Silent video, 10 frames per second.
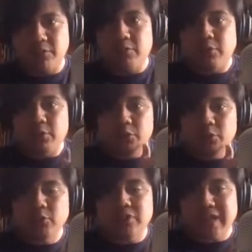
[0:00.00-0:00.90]
You're
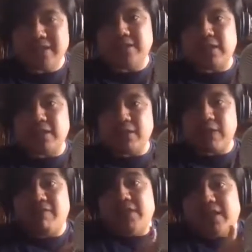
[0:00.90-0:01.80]
using that
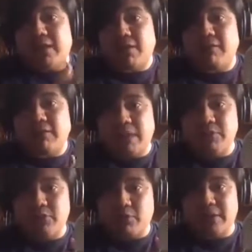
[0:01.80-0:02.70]
you have a declarative
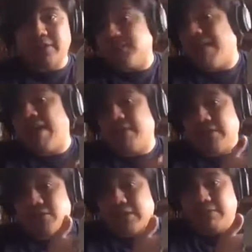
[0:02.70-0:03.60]
language to create these
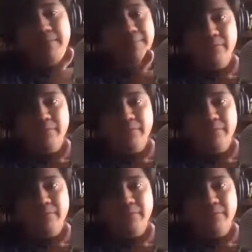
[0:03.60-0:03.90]
mappings, right?